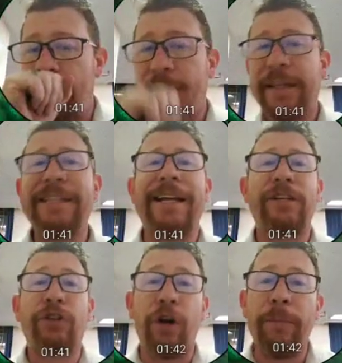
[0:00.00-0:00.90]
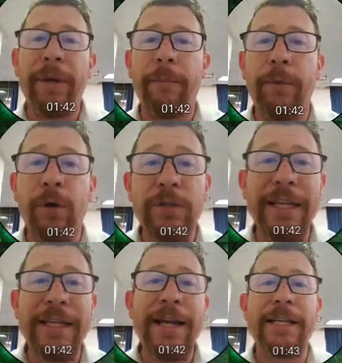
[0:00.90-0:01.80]
He's got a turn meter boost.
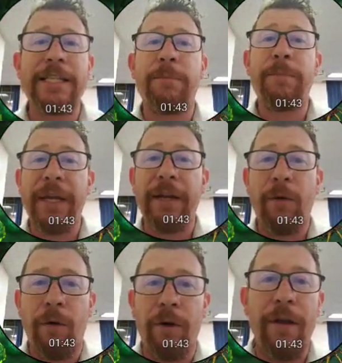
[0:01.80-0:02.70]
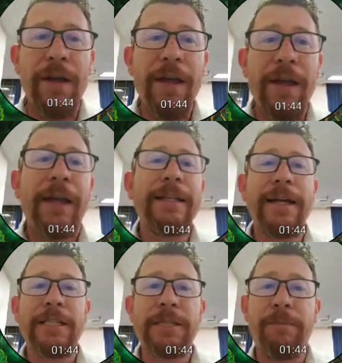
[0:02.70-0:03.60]
He's got a speed aura. And he's
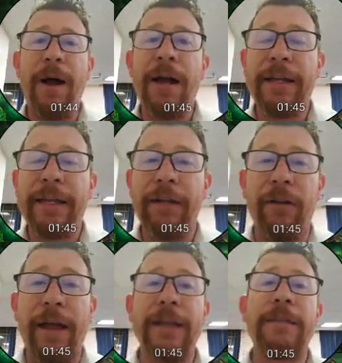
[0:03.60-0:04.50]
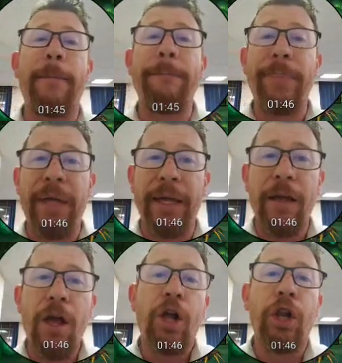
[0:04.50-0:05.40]
got a spot heal that is a big,
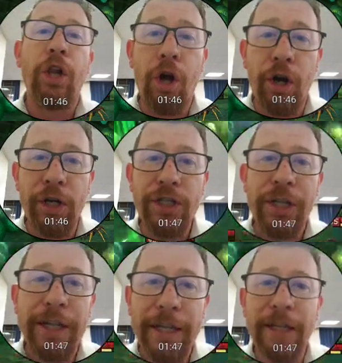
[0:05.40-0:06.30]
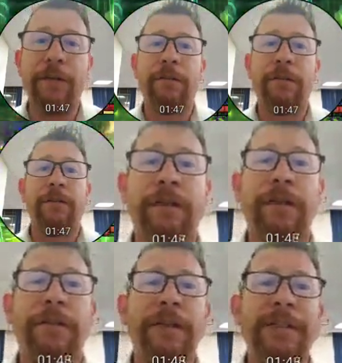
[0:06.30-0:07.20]
large heal.
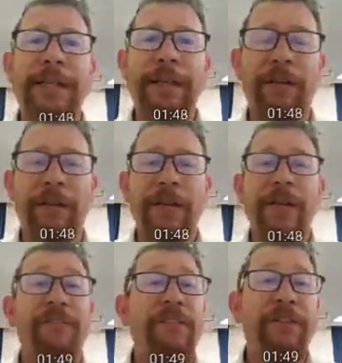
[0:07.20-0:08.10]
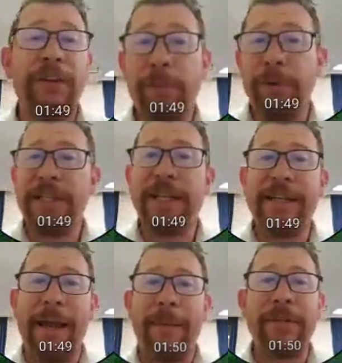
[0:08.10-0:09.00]
This heal, 50%
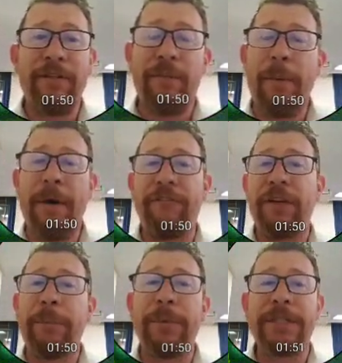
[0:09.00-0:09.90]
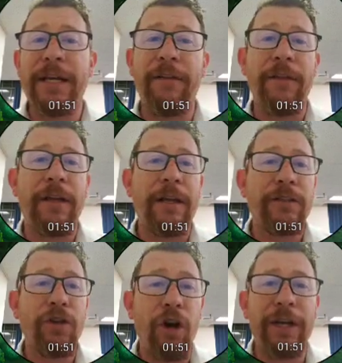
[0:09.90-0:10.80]
damage. If I remember right, 50% of the
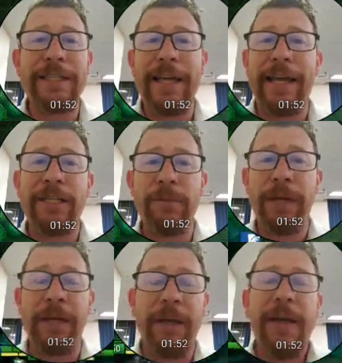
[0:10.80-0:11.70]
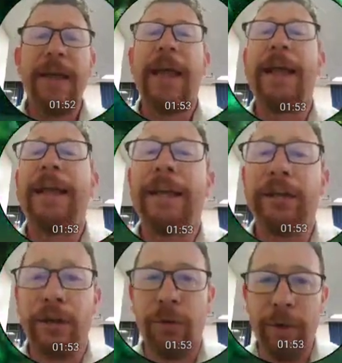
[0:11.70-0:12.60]
target's HP. And it
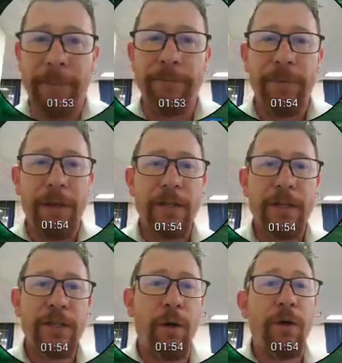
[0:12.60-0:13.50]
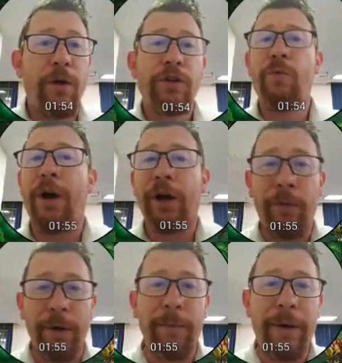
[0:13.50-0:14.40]
can crit. So, you want
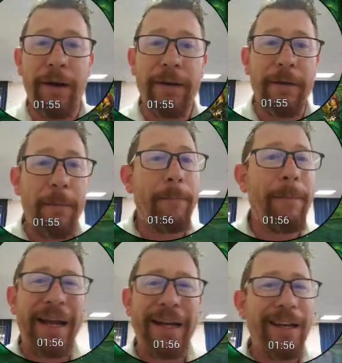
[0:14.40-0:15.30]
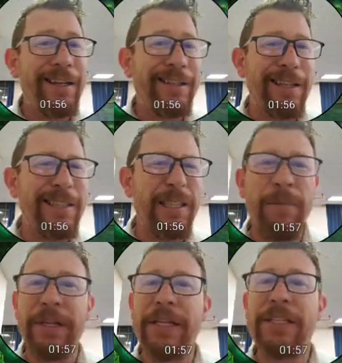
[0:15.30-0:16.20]
crit rate on him. Mine doesn't,
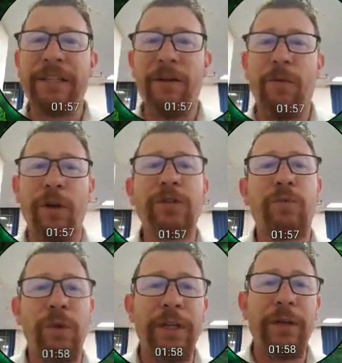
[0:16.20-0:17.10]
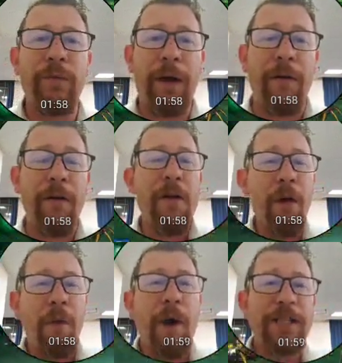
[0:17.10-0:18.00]
but he still works really well.
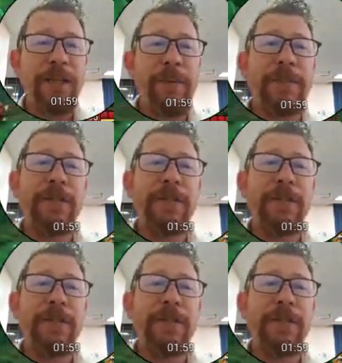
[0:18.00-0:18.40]
Watch him as he